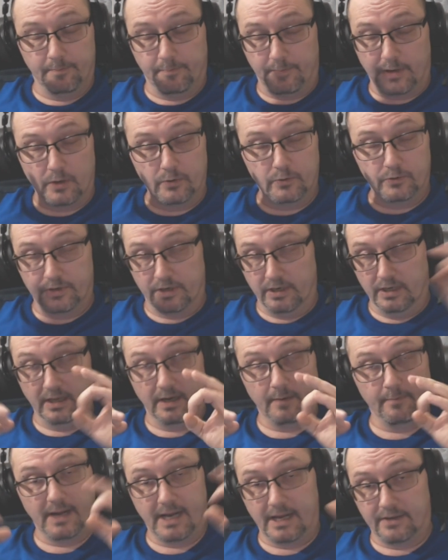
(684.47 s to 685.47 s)
post in
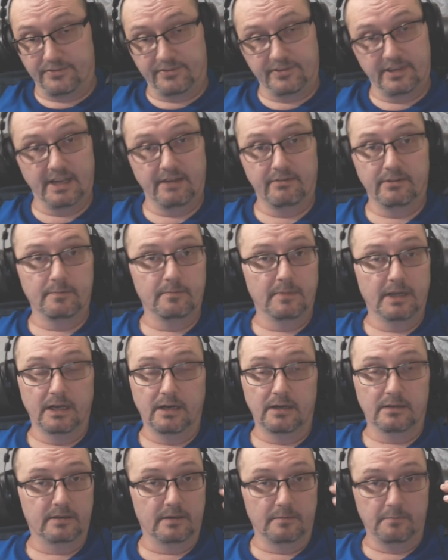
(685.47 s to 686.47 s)
about seven
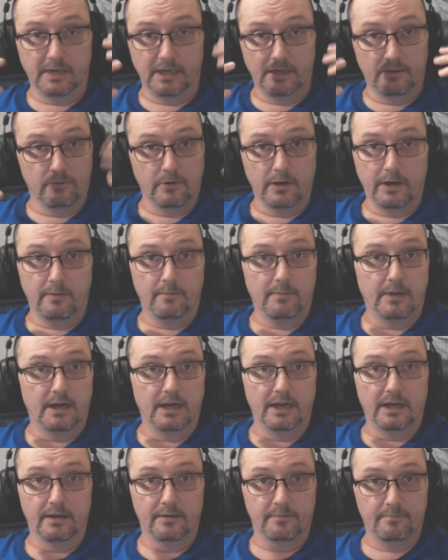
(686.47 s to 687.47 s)
minutes of me running
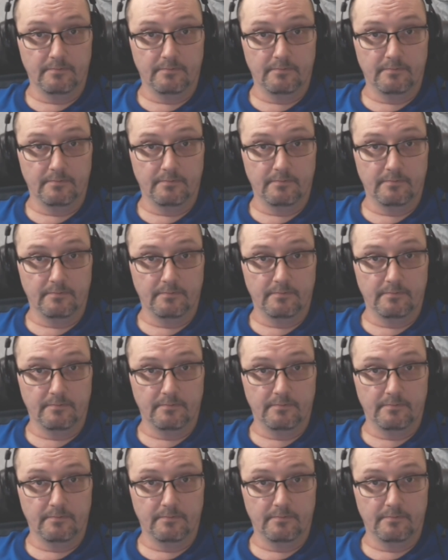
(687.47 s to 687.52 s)
my,